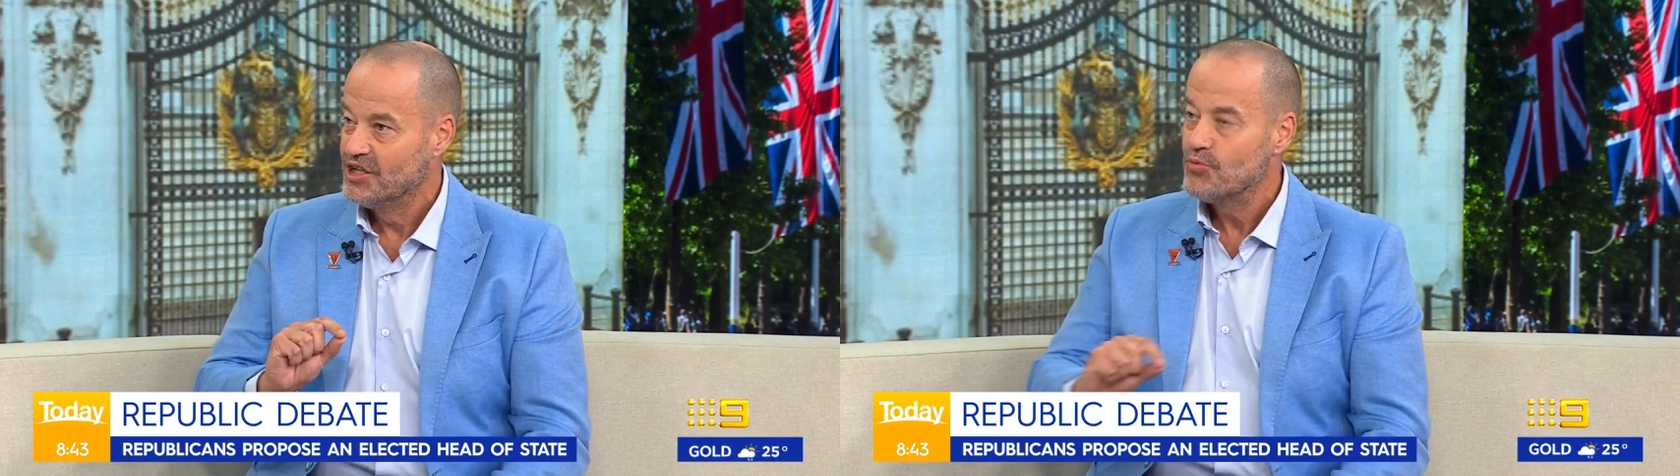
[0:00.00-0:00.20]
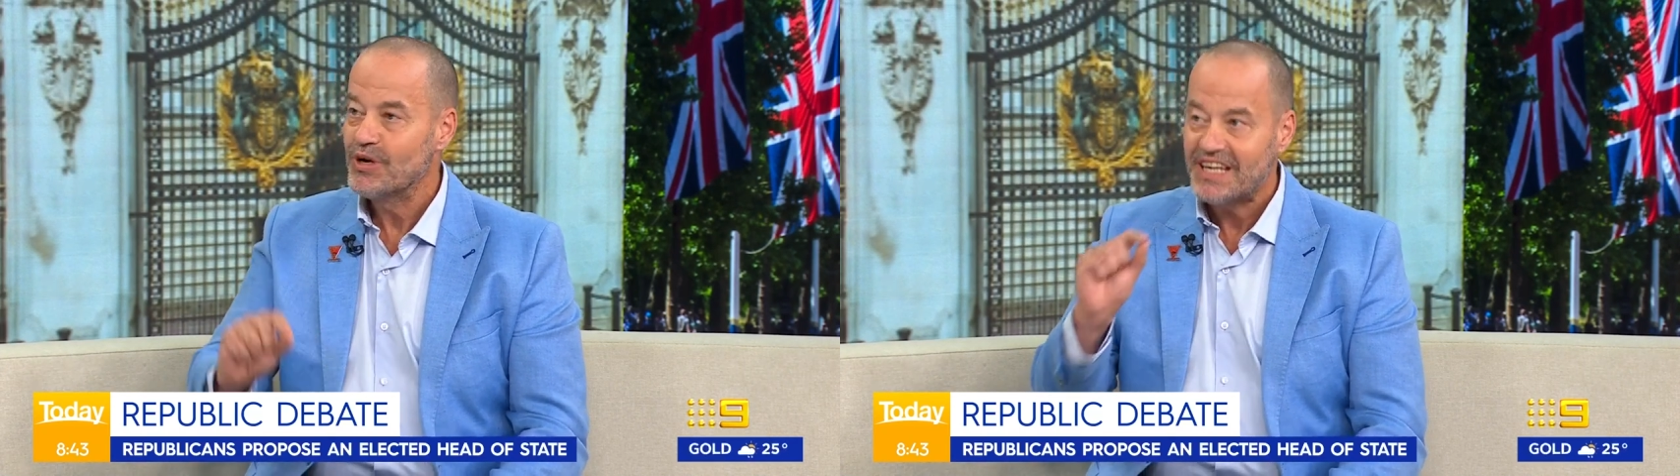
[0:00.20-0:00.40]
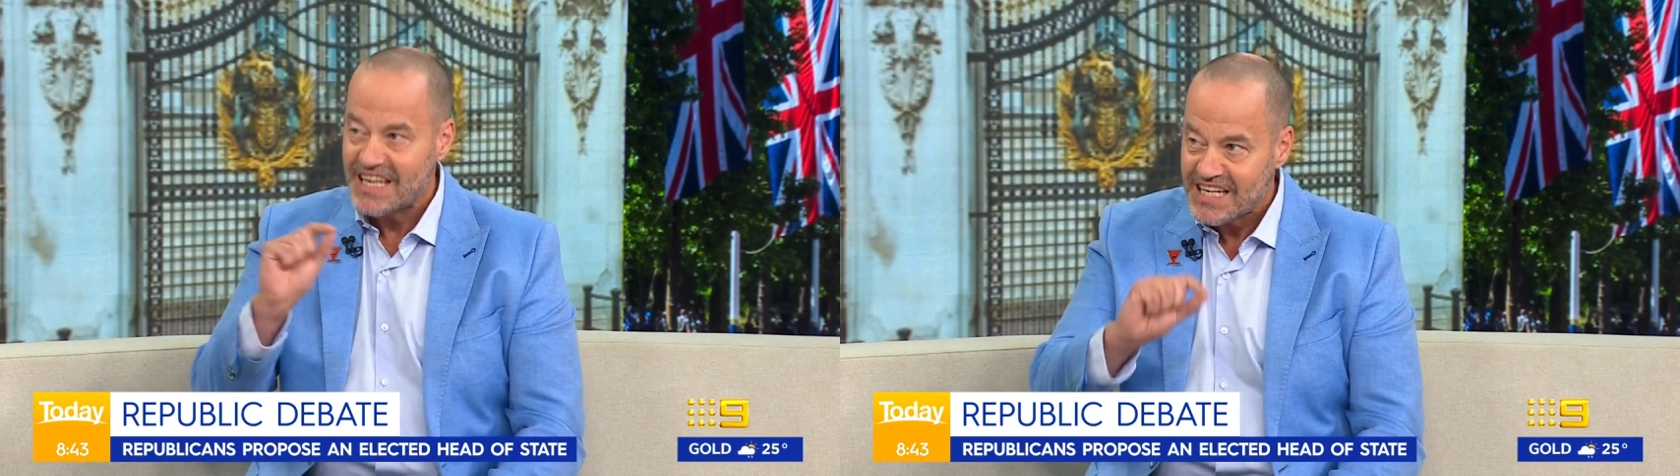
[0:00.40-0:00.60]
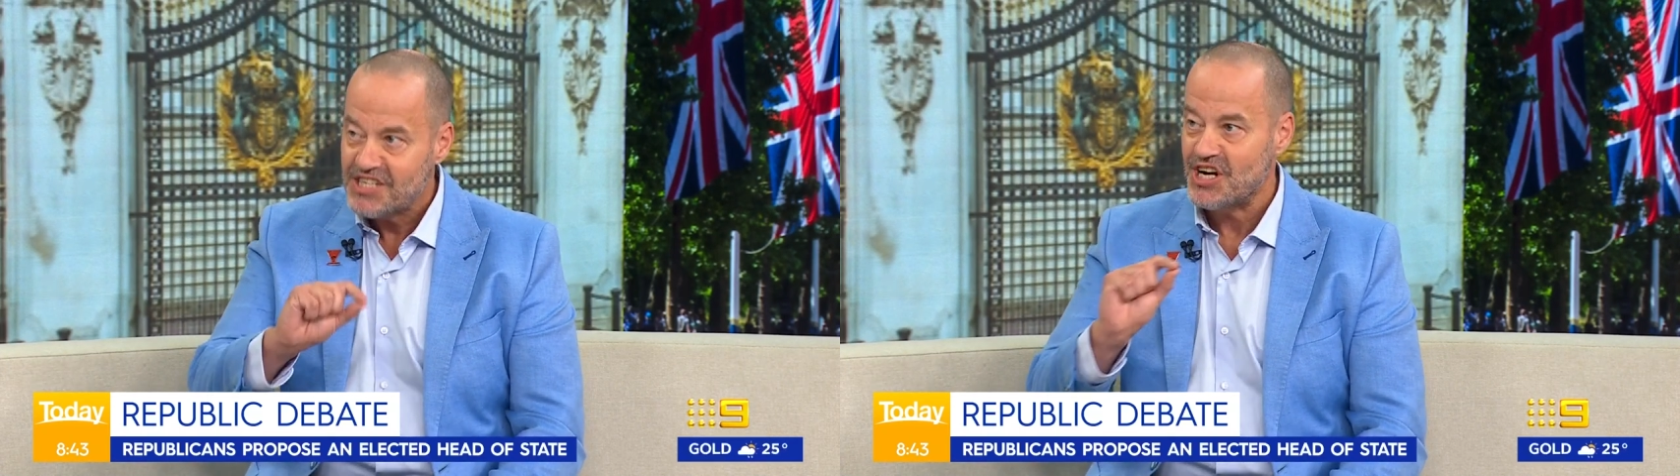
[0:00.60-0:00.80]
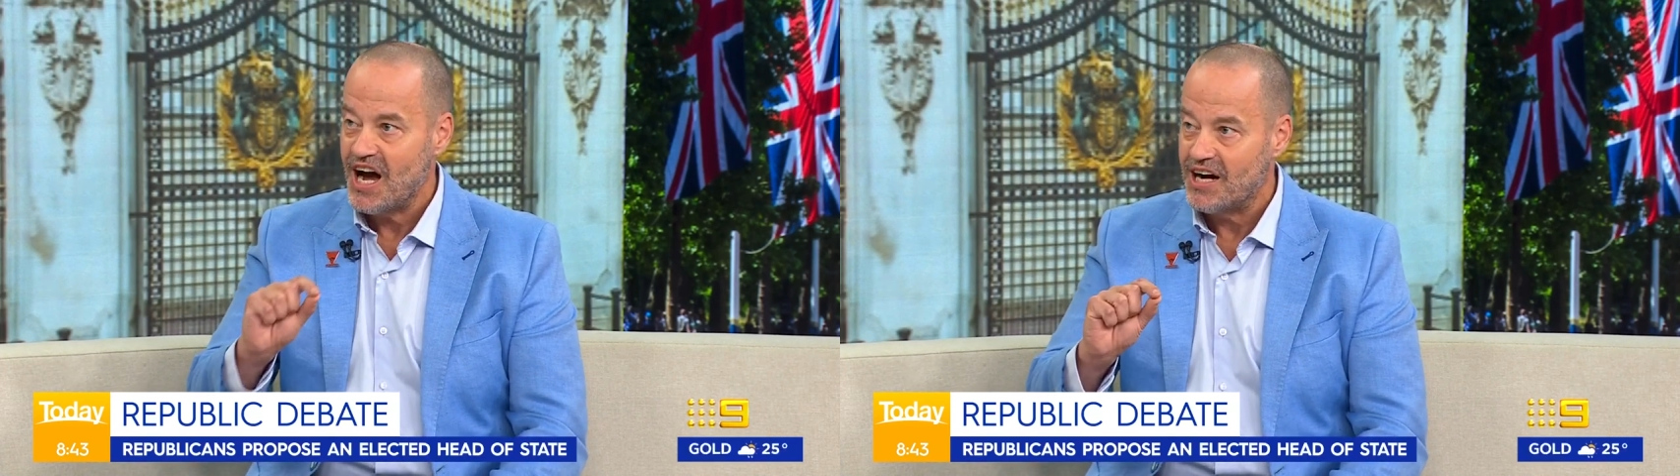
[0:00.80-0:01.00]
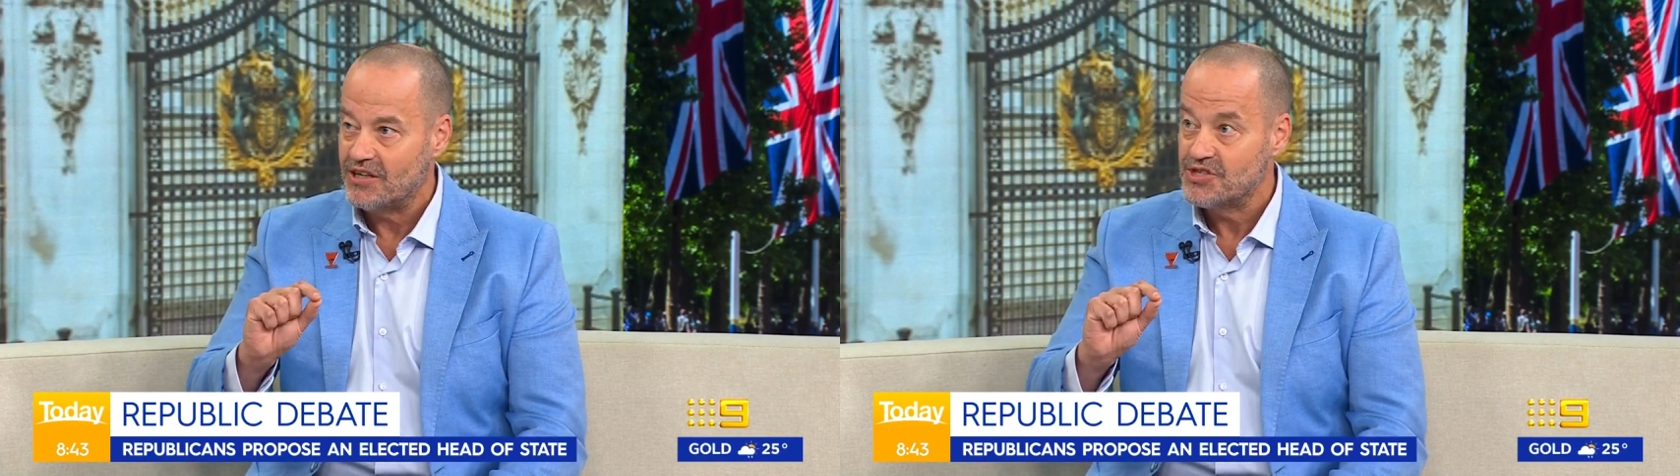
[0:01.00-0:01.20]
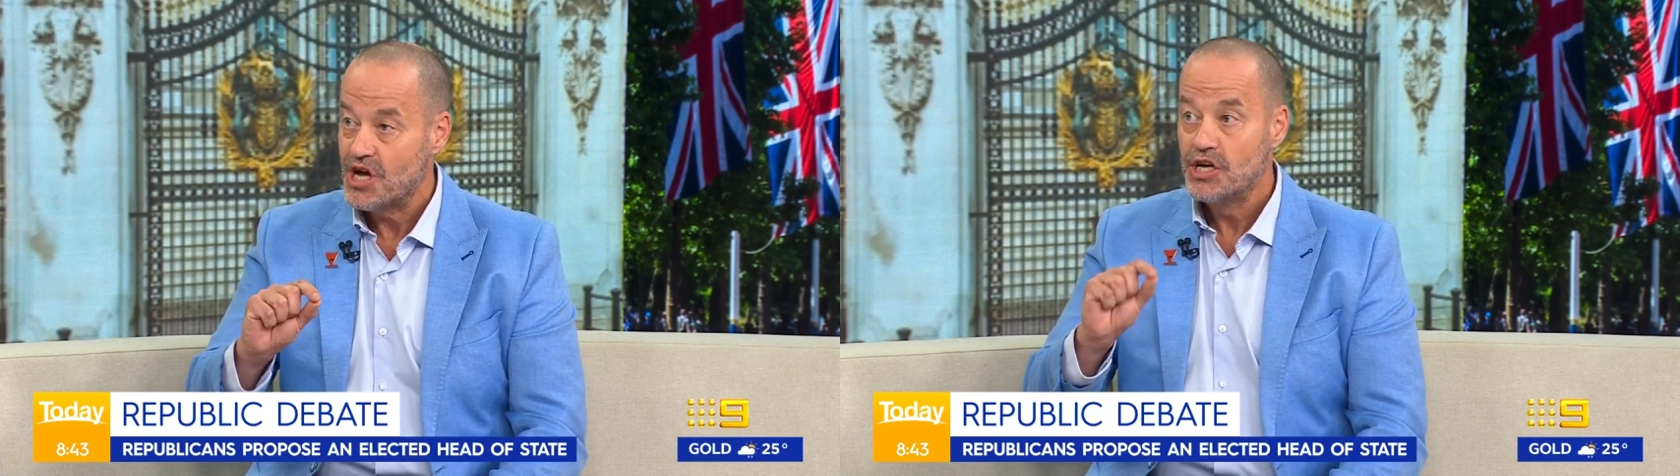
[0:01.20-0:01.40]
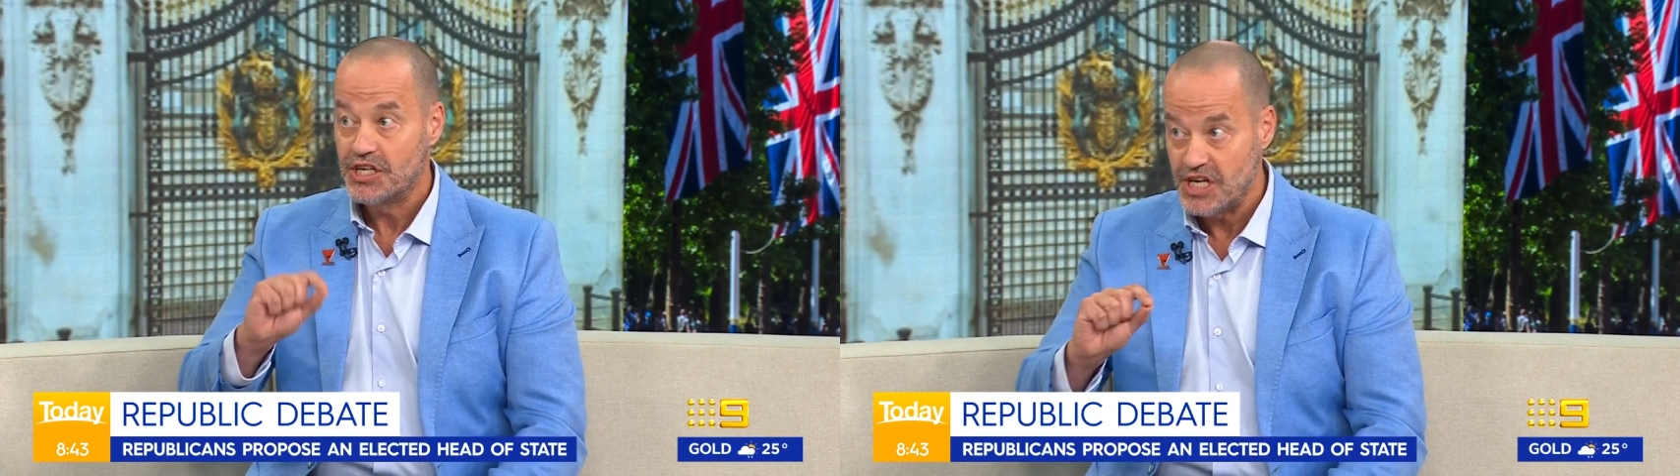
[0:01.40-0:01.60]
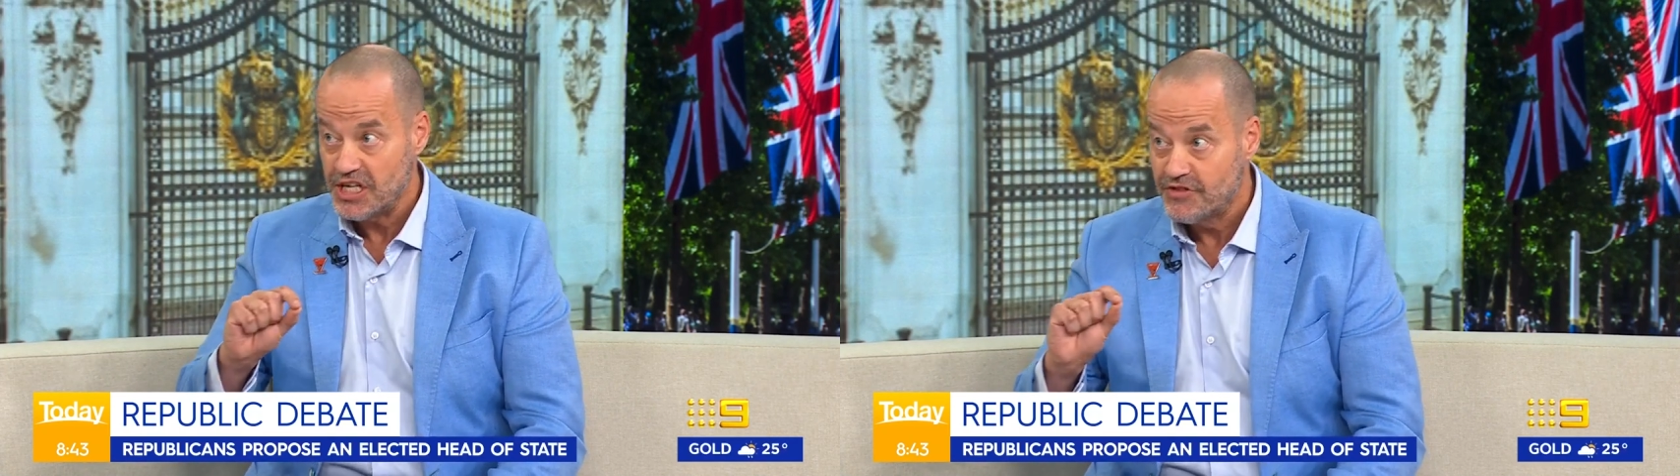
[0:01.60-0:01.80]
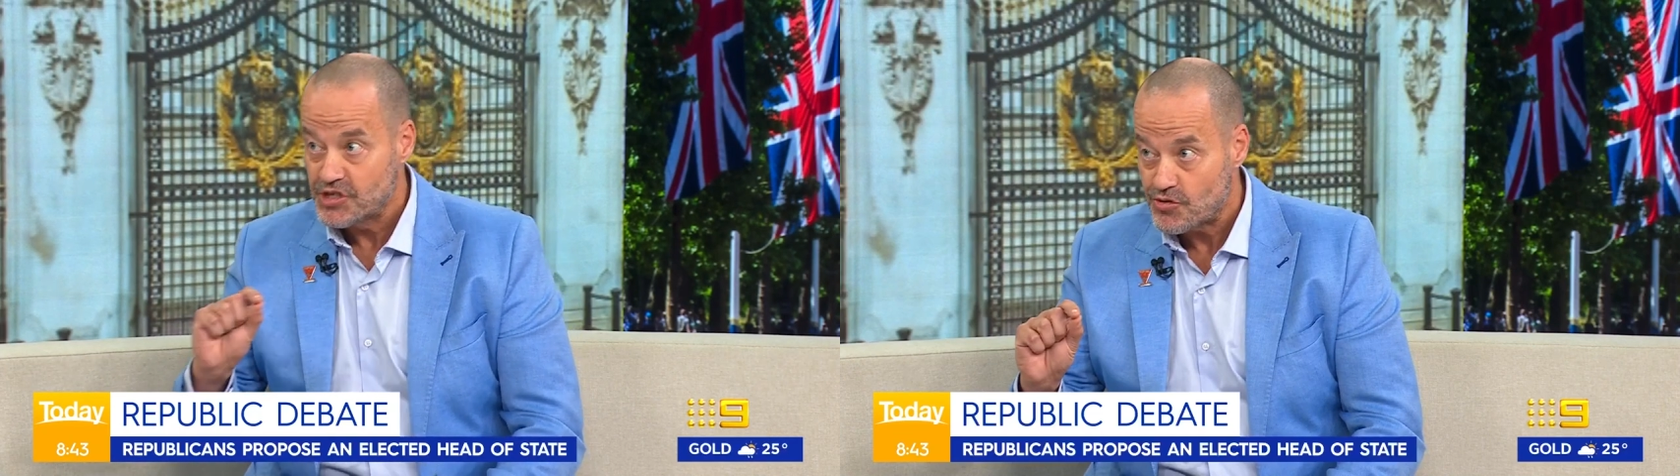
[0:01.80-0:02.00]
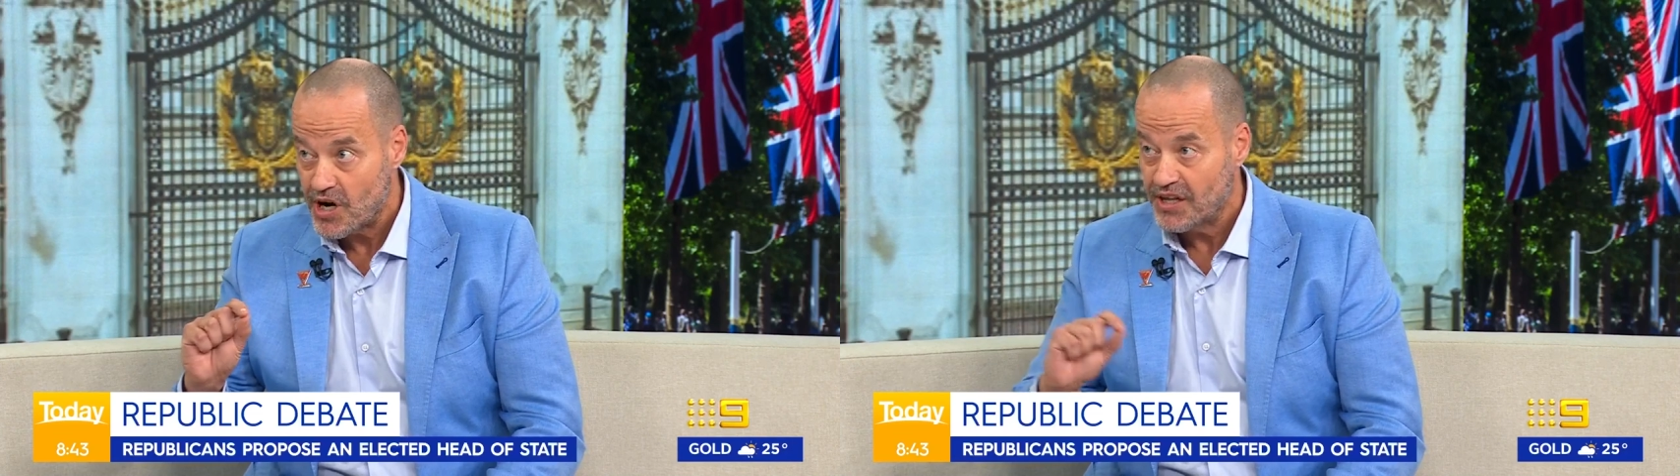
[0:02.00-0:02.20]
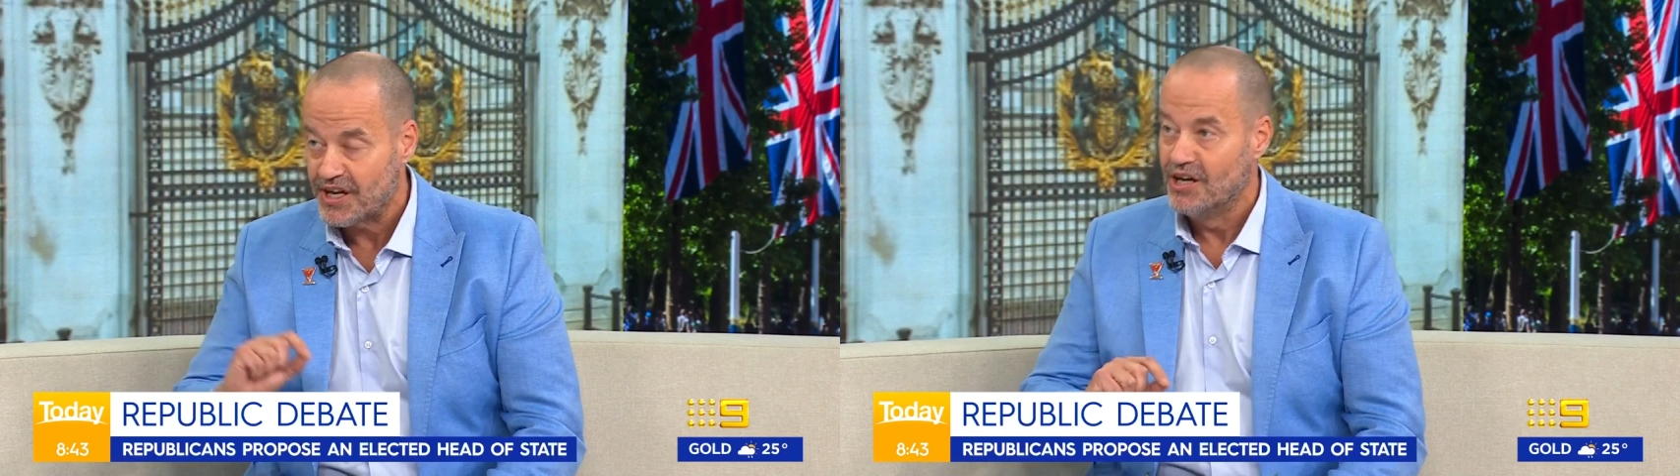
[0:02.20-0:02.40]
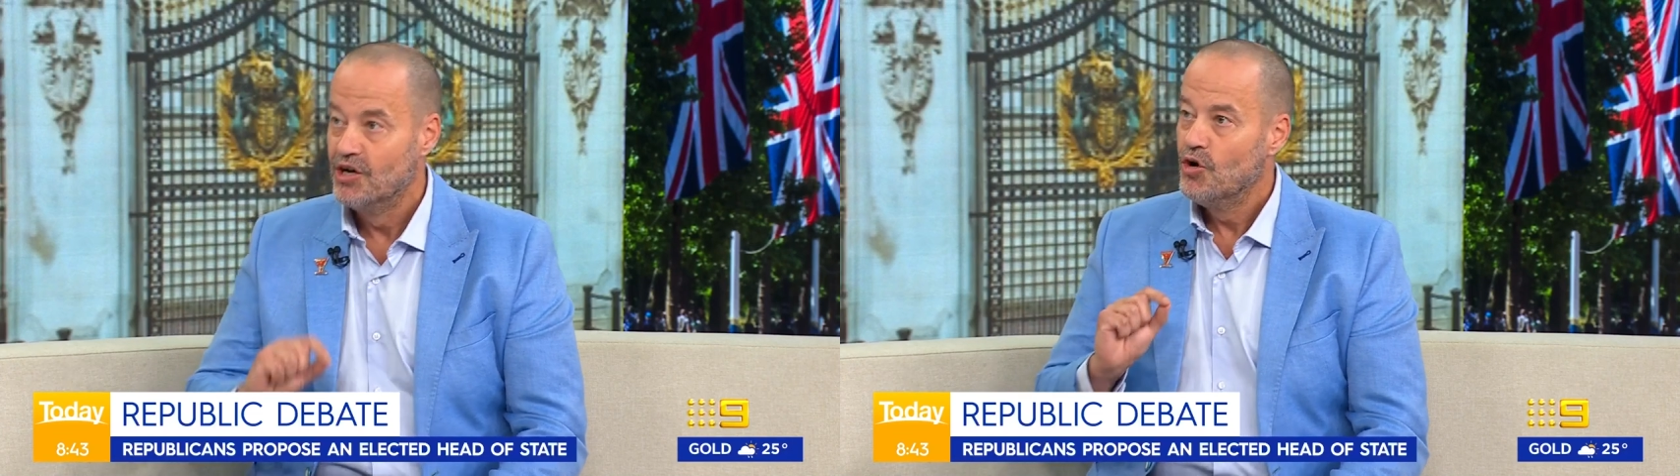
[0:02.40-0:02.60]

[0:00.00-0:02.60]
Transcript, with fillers: When King Charles King of Australia,